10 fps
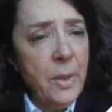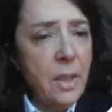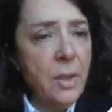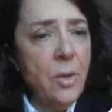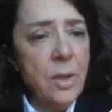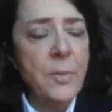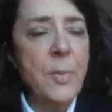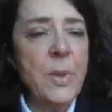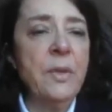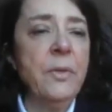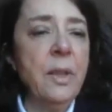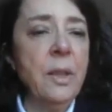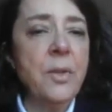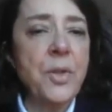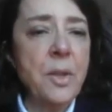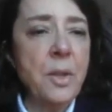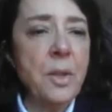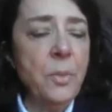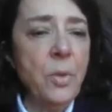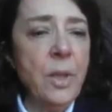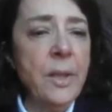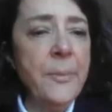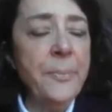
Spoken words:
a non-specific interstitial pneumonia.